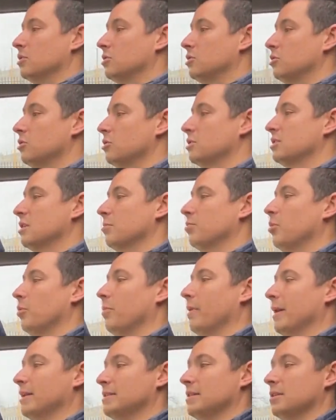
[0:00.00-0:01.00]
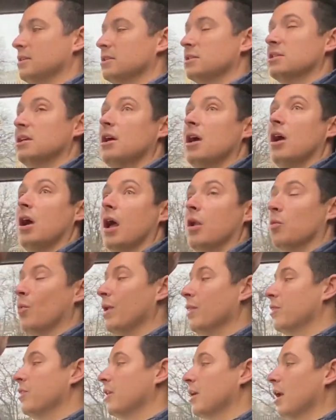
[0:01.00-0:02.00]
Two simple buttons, and
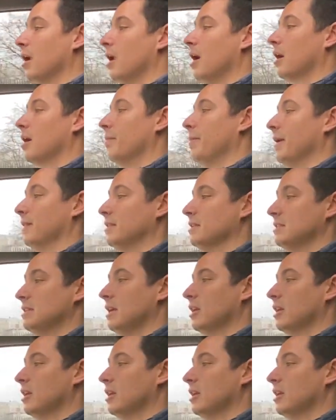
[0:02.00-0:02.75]
one thing I like about this